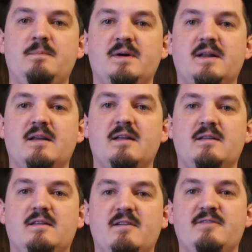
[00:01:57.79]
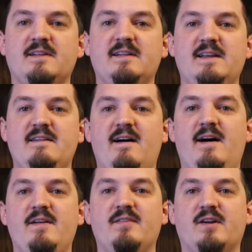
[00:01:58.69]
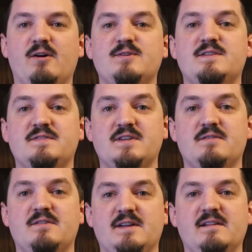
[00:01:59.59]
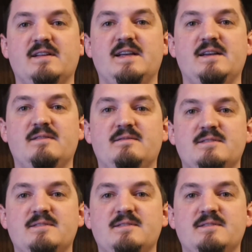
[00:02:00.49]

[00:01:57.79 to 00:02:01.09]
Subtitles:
but definitely not the coast of southern Italy,